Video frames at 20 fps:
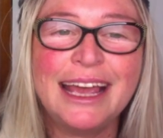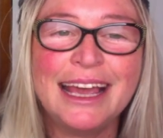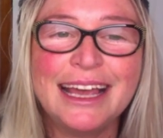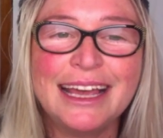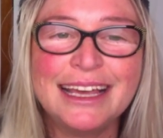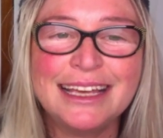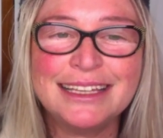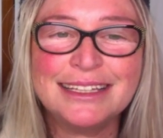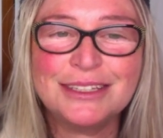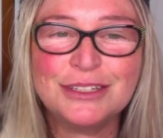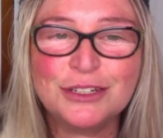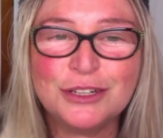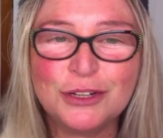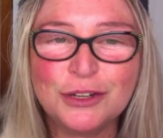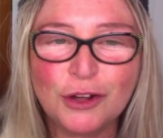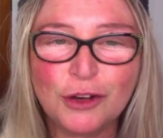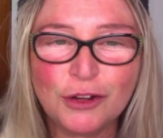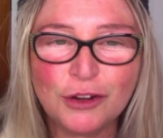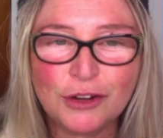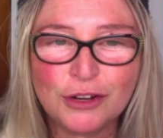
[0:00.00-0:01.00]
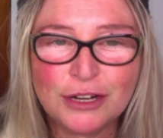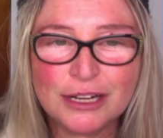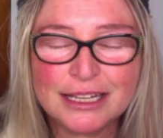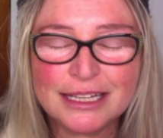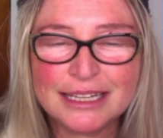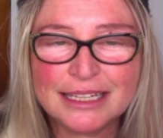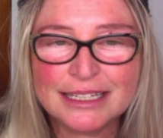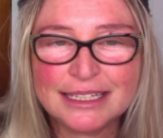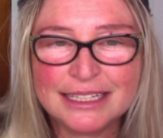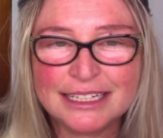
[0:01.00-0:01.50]
is to not
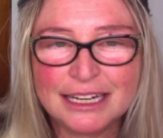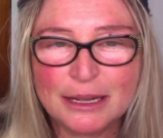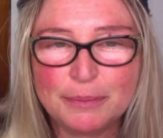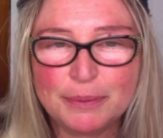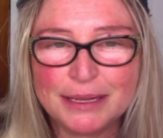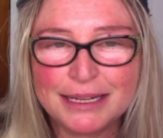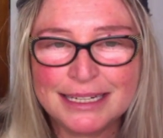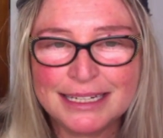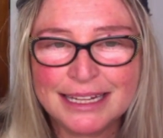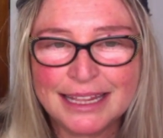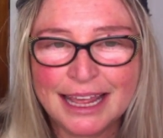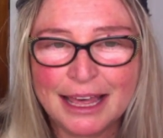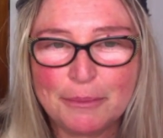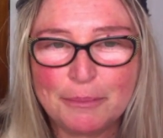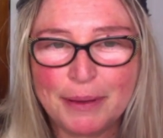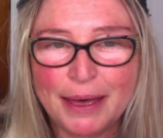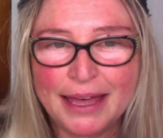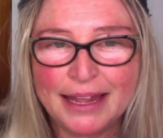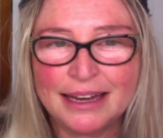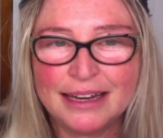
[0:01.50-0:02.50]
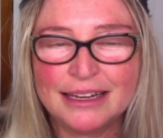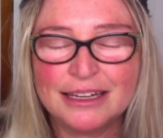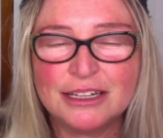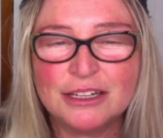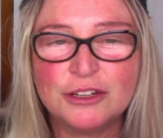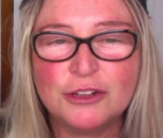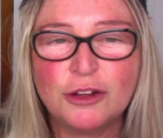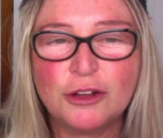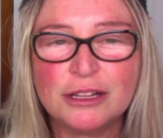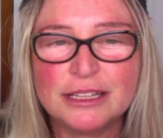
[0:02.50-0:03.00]
step into that pattern,
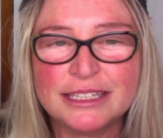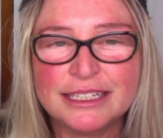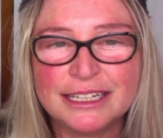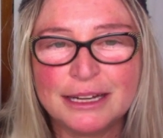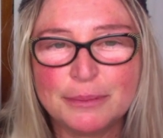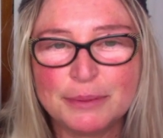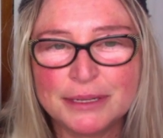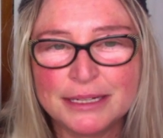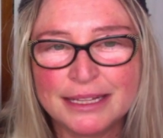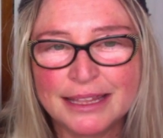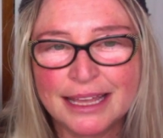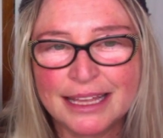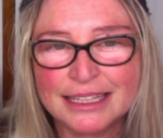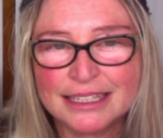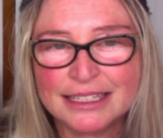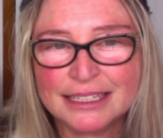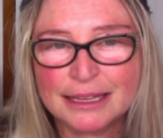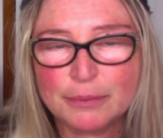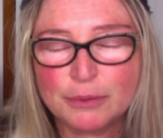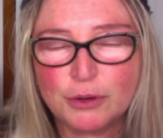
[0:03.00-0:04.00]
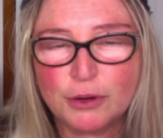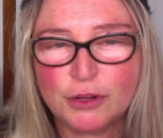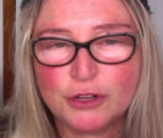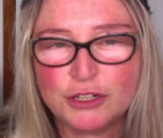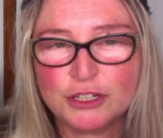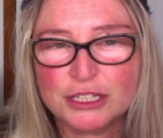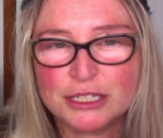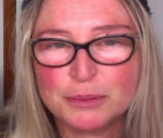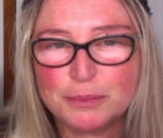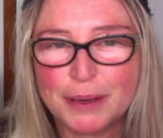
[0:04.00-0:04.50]
not step into that
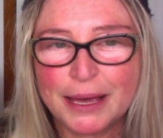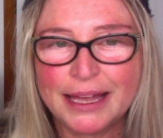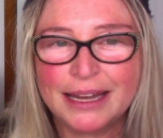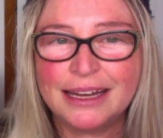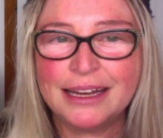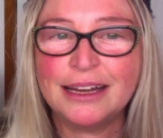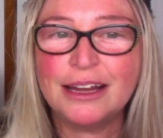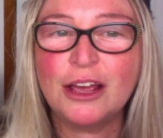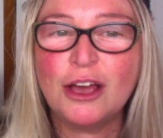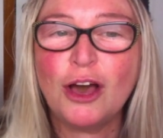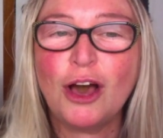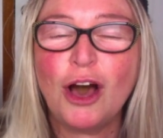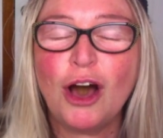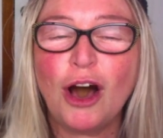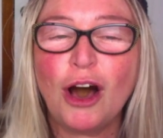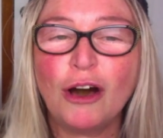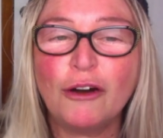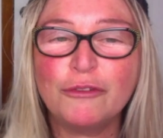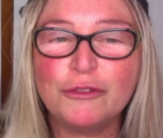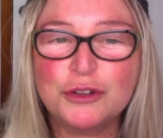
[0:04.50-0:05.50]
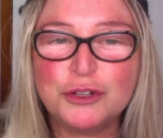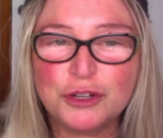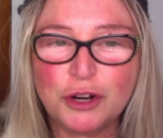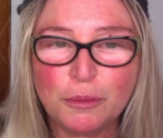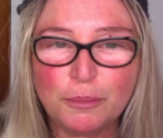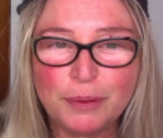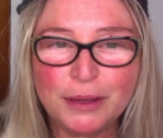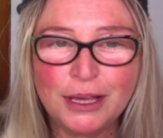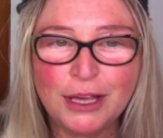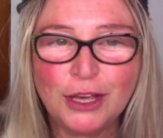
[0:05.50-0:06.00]
subconscious pattern of
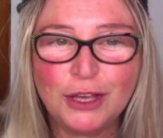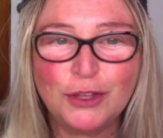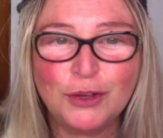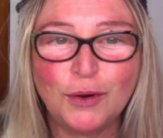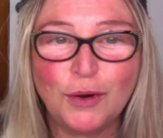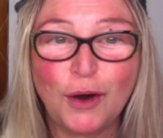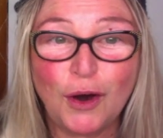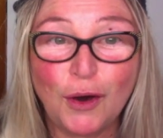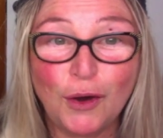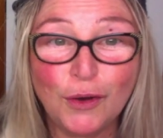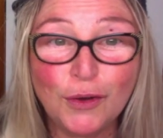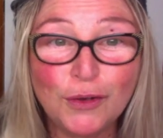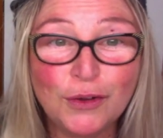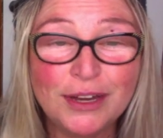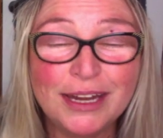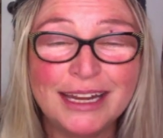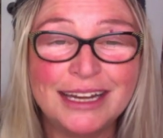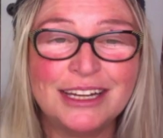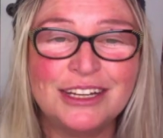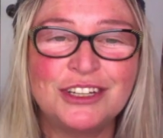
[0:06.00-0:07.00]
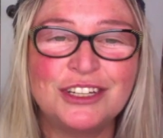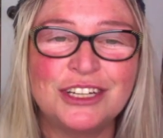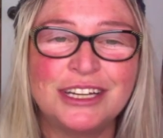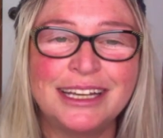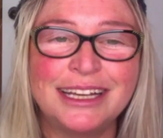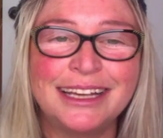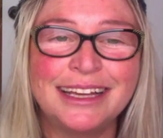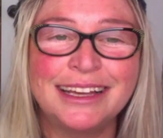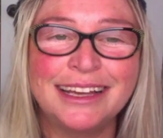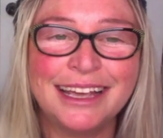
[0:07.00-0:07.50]
dropping your own
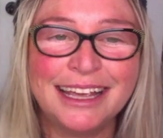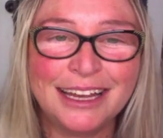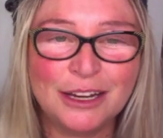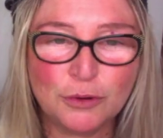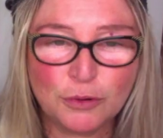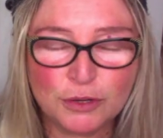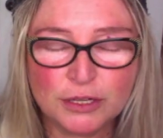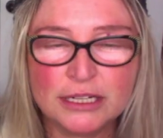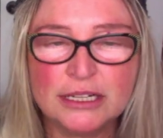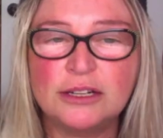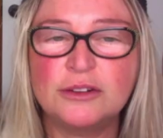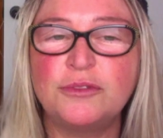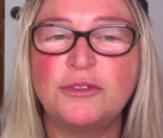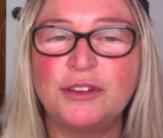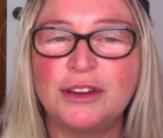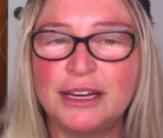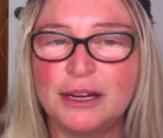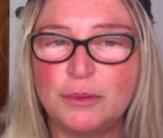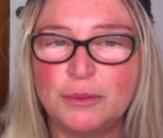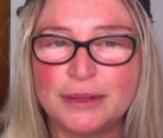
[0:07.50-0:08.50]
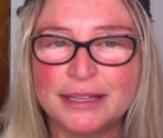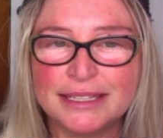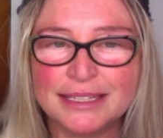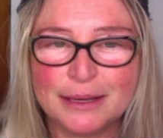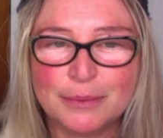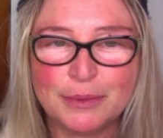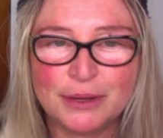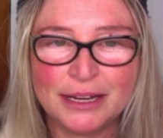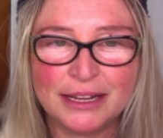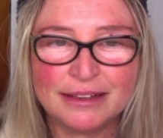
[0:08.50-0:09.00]
energy in order to fit in with
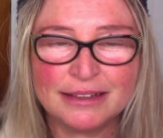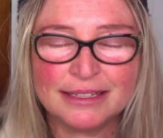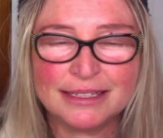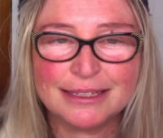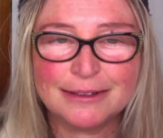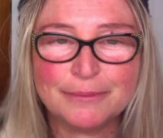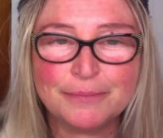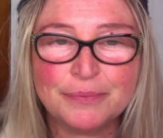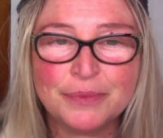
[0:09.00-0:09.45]
someone else.